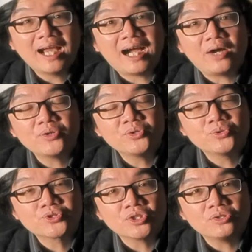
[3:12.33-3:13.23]
How do you
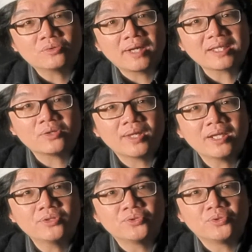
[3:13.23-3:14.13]
do so? All right, you
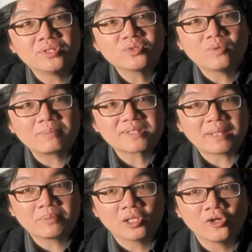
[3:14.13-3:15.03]
head on to this
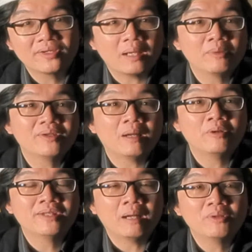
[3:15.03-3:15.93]
website below,
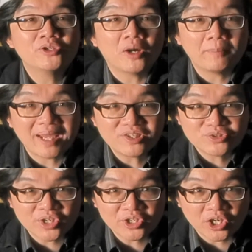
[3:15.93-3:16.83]

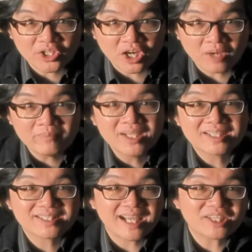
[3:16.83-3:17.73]

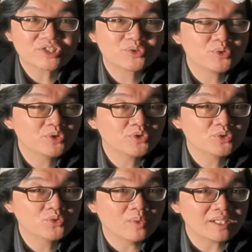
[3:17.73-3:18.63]

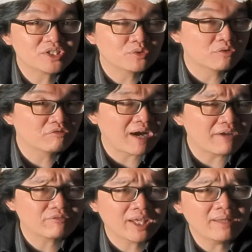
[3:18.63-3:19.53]

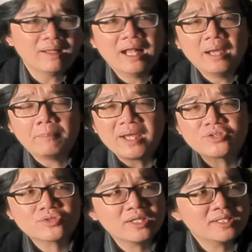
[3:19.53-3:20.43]
www.patreon.com/studio2105. Okay,
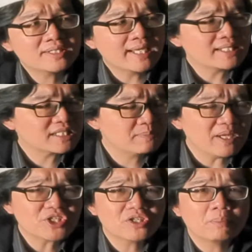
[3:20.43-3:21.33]
patrons get
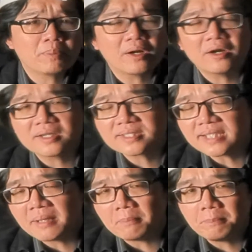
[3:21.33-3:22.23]
special
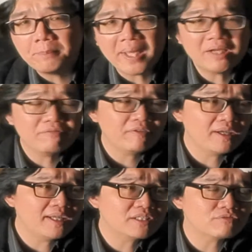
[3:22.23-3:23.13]
perks and
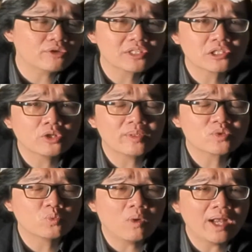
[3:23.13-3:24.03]
benefits for as low
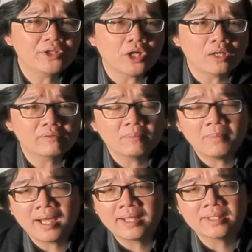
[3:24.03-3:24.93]
as $1 a
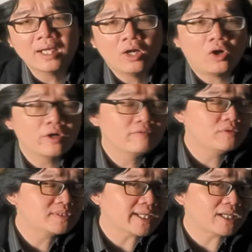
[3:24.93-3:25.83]
month, or if
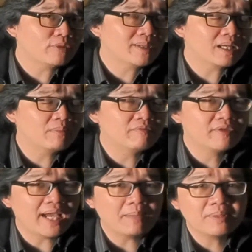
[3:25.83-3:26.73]
you sign up to become a
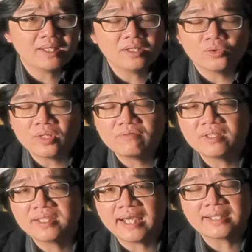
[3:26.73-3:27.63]
VIP, you
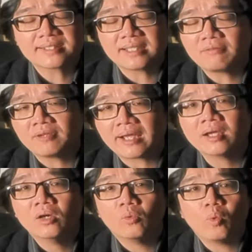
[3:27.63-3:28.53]
even get stuff
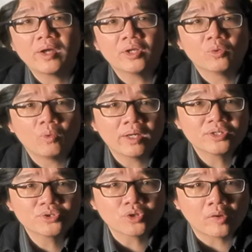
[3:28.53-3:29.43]
like
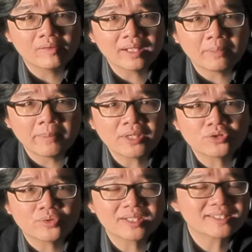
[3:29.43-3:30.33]
one-on-one tutorial and
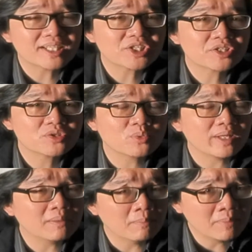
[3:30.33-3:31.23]
mentoring sessions
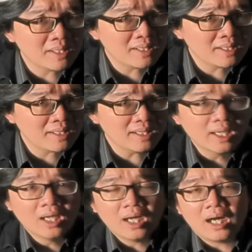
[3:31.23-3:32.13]
with me,
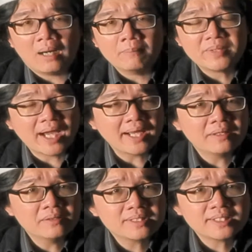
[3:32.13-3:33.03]

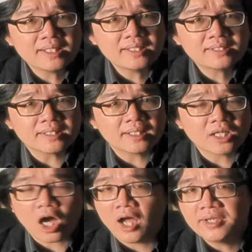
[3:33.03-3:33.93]
behind the scenes
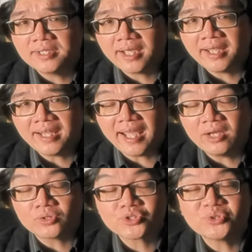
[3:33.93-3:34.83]
content,
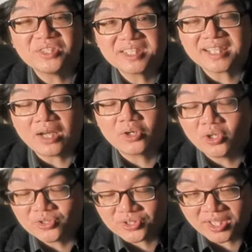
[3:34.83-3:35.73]
and also discount
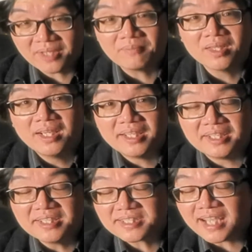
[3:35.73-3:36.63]
codes, okay?
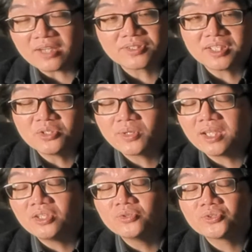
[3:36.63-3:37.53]
Discounts that you
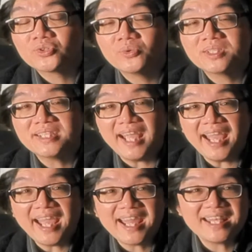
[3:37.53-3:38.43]
can use towards
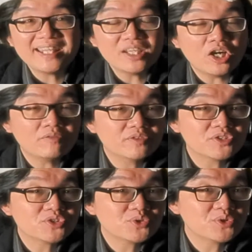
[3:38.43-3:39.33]
any of the
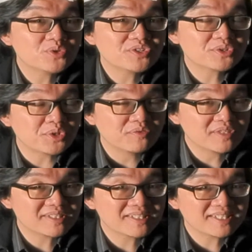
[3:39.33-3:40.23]
studio
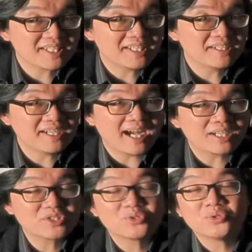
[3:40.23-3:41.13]
services here
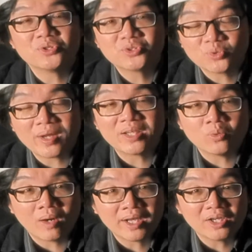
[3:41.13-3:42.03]
at Studio
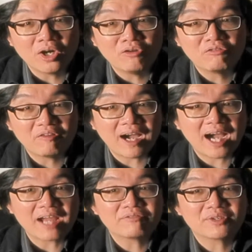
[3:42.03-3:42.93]

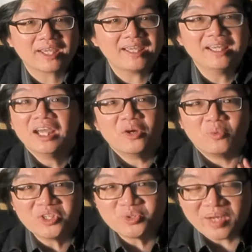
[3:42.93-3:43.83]
2105, okay?
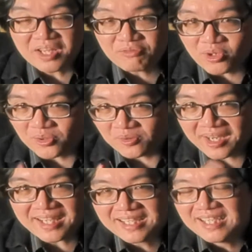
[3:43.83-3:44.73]
What you waiting for,
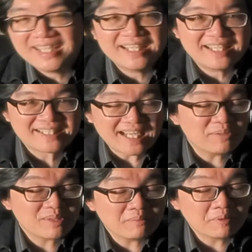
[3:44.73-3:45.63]
right? Sign
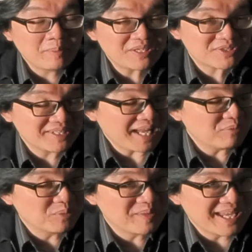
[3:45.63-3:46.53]
up, become a patron.
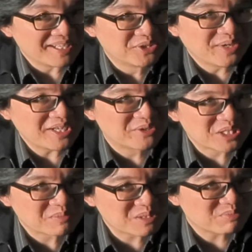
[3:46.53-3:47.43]
That would be a great
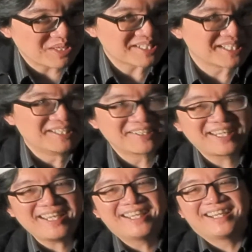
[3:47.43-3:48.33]
Christmas present,
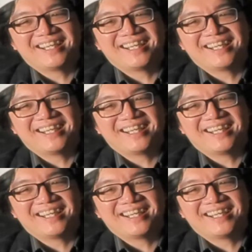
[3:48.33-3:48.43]
okay?